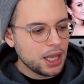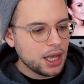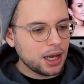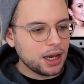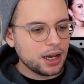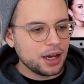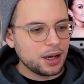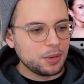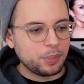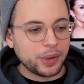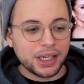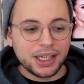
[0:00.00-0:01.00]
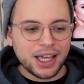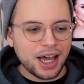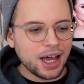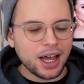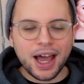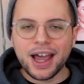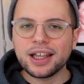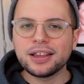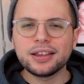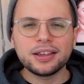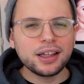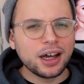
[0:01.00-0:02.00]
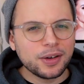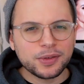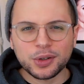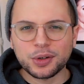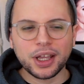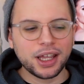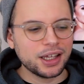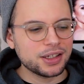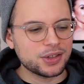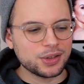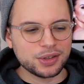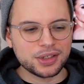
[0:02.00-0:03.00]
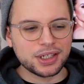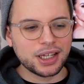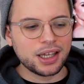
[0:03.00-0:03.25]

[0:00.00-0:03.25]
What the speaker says: But yeah, I loved her answers.